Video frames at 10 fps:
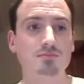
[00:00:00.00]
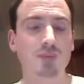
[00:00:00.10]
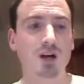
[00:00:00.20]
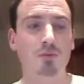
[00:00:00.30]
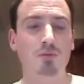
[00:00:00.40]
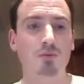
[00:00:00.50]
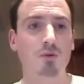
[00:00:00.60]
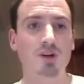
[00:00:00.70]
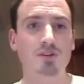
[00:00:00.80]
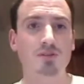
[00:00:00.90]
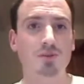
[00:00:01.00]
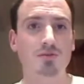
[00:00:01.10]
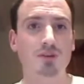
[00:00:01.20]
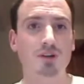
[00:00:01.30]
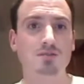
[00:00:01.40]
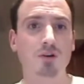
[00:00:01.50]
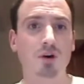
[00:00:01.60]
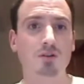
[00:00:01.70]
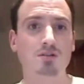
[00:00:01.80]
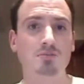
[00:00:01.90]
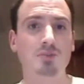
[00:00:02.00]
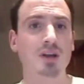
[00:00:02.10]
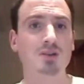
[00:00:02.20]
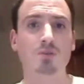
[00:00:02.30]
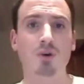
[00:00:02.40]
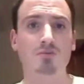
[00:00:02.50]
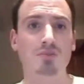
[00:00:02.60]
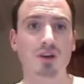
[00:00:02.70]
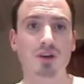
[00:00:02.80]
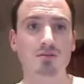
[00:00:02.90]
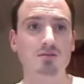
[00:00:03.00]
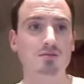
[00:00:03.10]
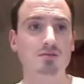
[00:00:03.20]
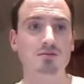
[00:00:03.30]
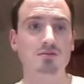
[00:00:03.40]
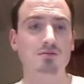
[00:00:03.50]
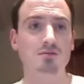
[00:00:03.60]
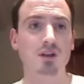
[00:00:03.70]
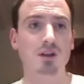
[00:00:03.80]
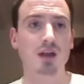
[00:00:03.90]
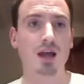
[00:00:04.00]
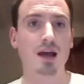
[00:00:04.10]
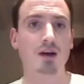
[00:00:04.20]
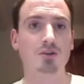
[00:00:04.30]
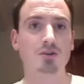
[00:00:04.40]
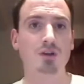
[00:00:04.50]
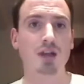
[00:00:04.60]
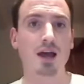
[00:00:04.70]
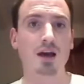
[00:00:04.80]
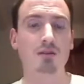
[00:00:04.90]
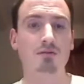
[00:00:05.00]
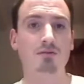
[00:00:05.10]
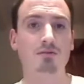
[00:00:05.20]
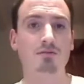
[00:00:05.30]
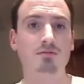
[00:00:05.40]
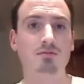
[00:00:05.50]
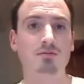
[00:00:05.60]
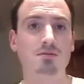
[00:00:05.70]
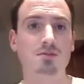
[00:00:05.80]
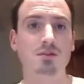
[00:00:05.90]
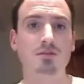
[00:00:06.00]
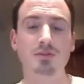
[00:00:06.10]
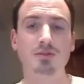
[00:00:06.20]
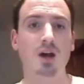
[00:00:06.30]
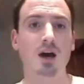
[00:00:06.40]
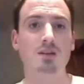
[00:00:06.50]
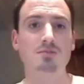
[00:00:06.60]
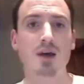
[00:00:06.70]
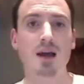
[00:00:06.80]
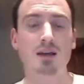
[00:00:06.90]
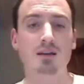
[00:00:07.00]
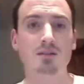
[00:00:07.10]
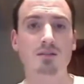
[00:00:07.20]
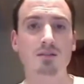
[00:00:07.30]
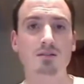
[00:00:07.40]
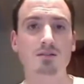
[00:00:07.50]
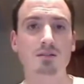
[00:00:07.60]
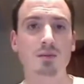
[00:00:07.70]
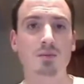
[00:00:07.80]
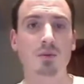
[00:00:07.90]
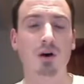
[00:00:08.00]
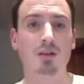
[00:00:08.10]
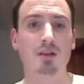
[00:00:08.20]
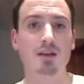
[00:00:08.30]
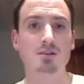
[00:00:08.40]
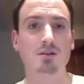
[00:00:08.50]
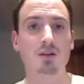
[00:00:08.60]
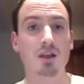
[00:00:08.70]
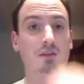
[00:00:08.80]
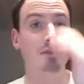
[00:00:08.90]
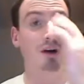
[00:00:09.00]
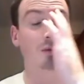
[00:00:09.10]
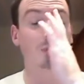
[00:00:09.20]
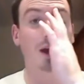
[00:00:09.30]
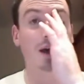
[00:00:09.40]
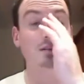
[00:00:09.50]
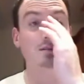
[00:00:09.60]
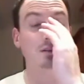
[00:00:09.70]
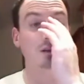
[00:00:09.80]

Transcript: couple of questionable defensive calls, the biggest one being how you could have so few guys back to keep the ball at the end zone on that final pass.